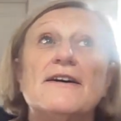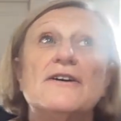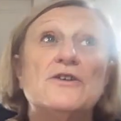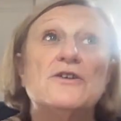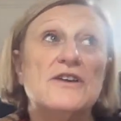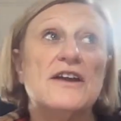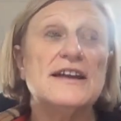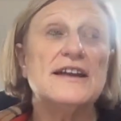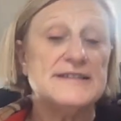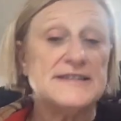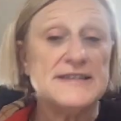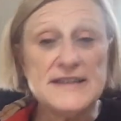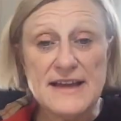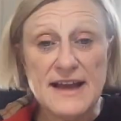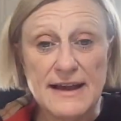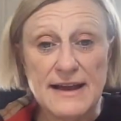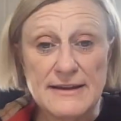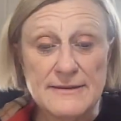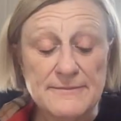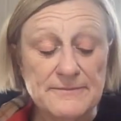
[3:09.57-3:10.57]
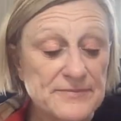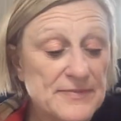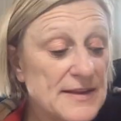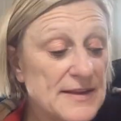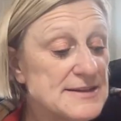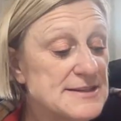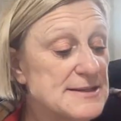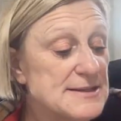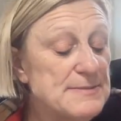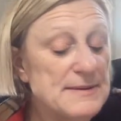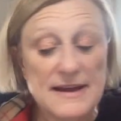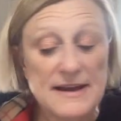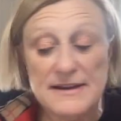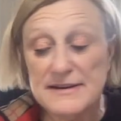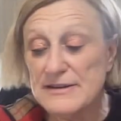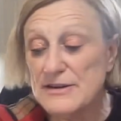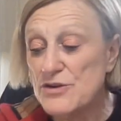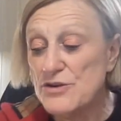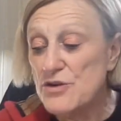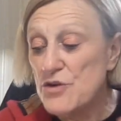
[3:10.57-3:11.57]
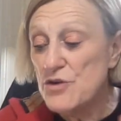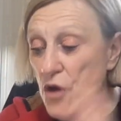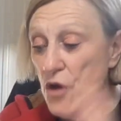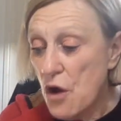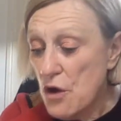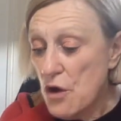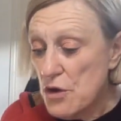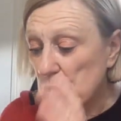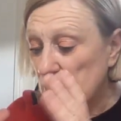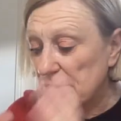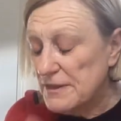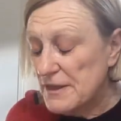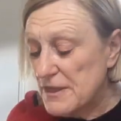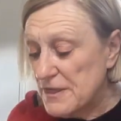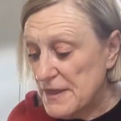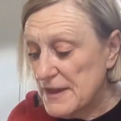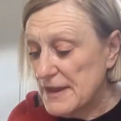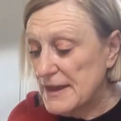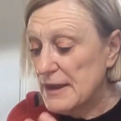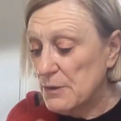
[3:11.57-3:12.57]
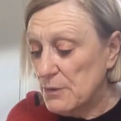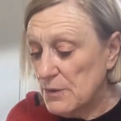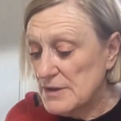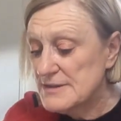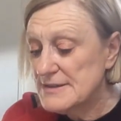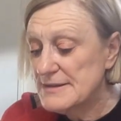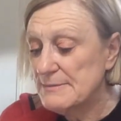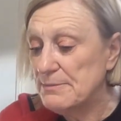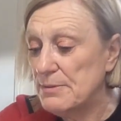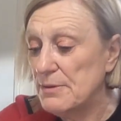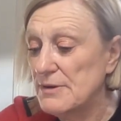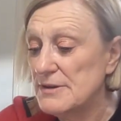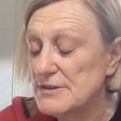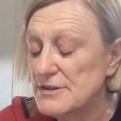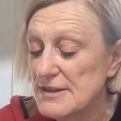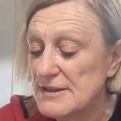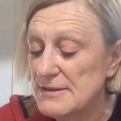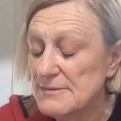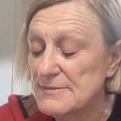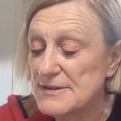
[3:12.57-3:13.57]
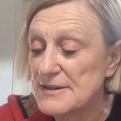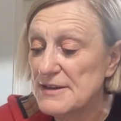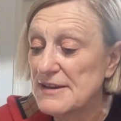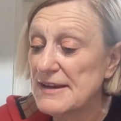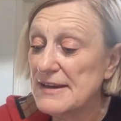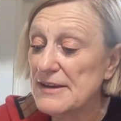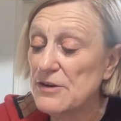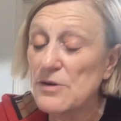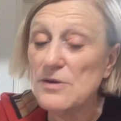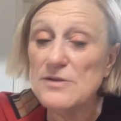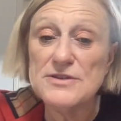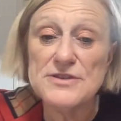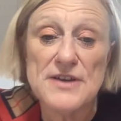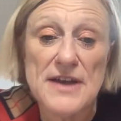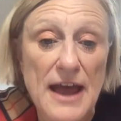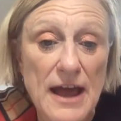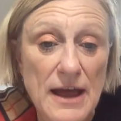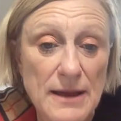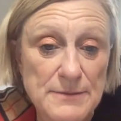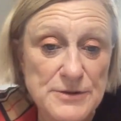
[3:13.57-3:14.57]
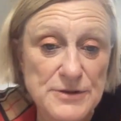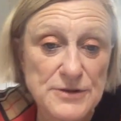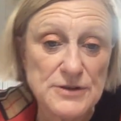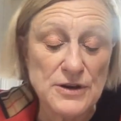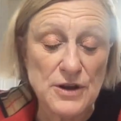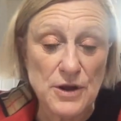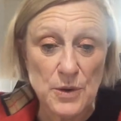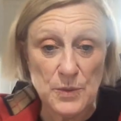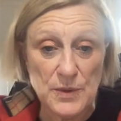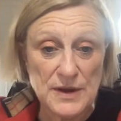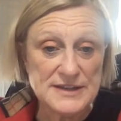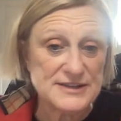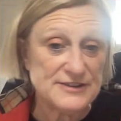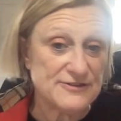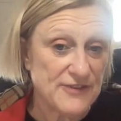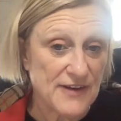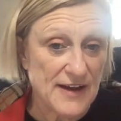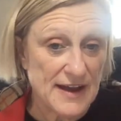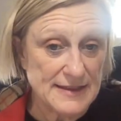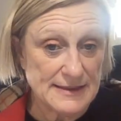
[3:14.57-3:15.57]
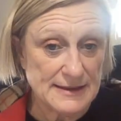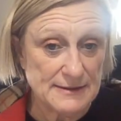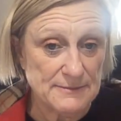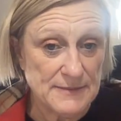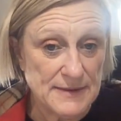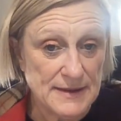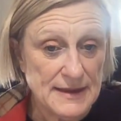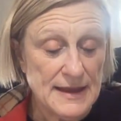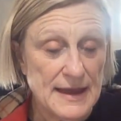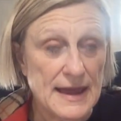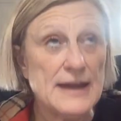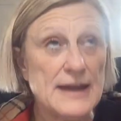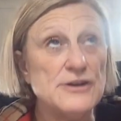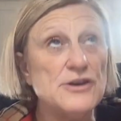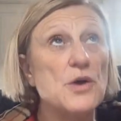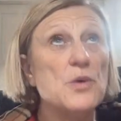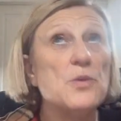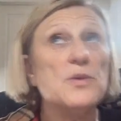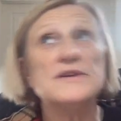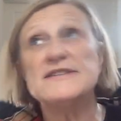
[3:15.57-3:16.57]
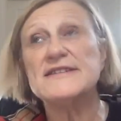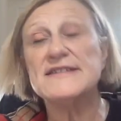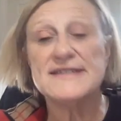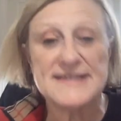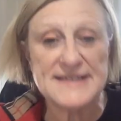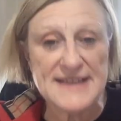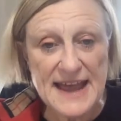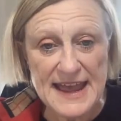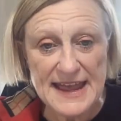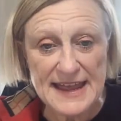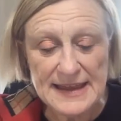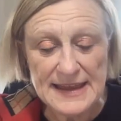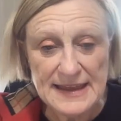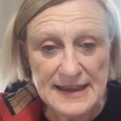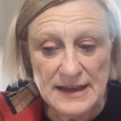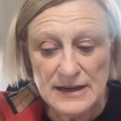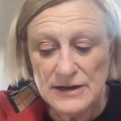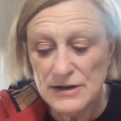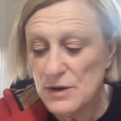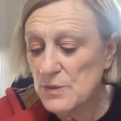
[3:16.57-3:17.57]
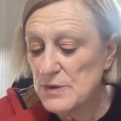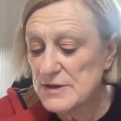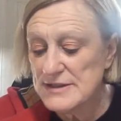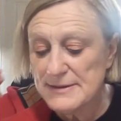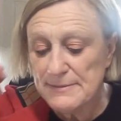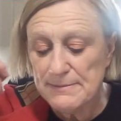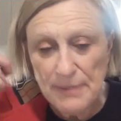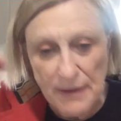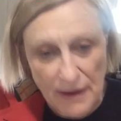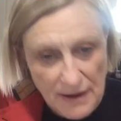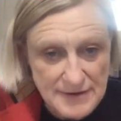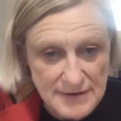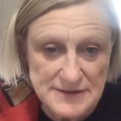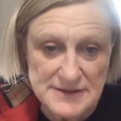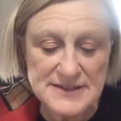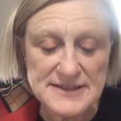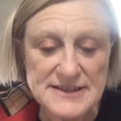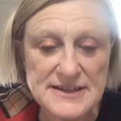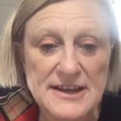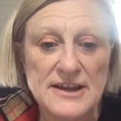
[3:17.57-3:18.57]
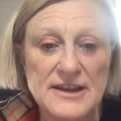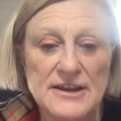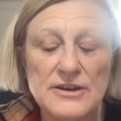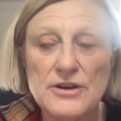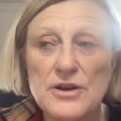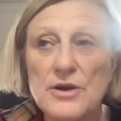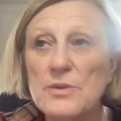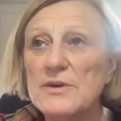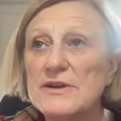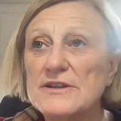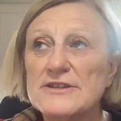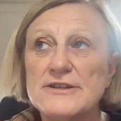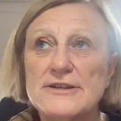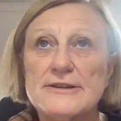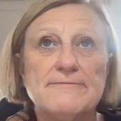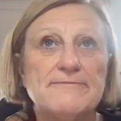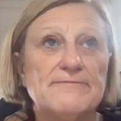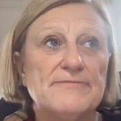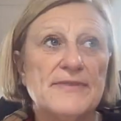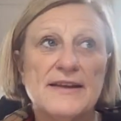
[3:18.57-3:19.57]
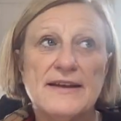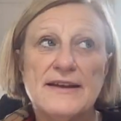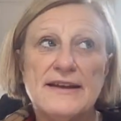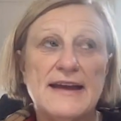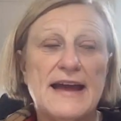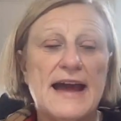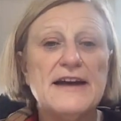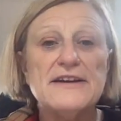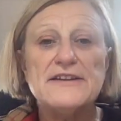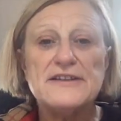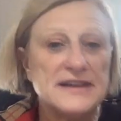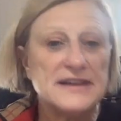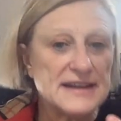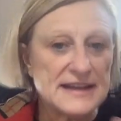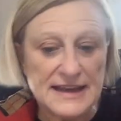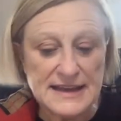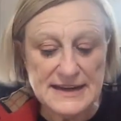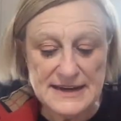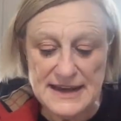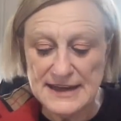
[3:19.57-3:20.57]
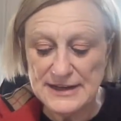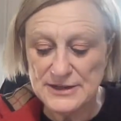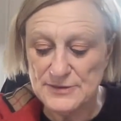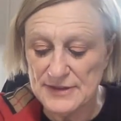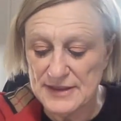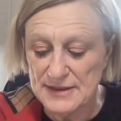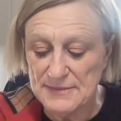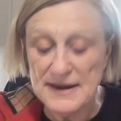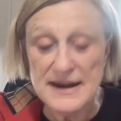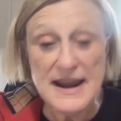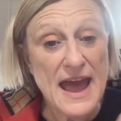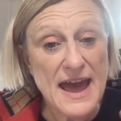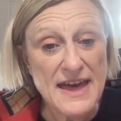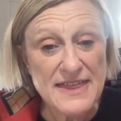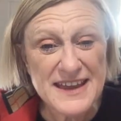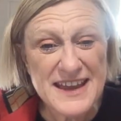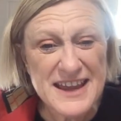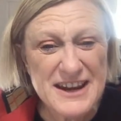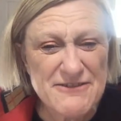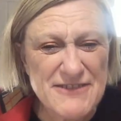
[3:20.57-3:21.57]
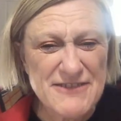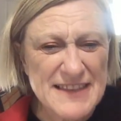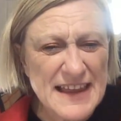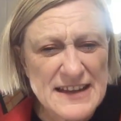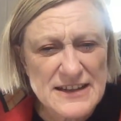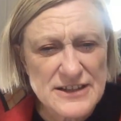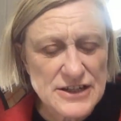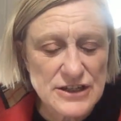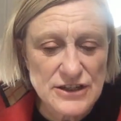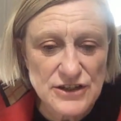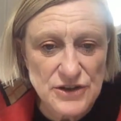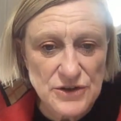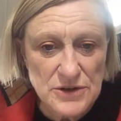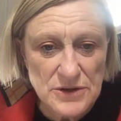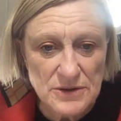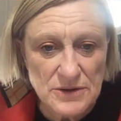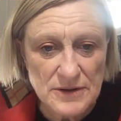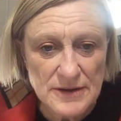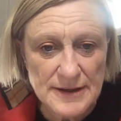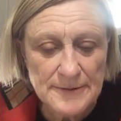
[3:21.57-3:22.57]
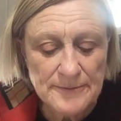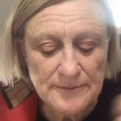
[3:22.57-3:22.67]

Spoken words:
a good idea to be able to know what they're thinking, what's important to them. So it also helps you know where to find them and know what to say, know what to post, how you're going to connect with them and how they're going to relate to you.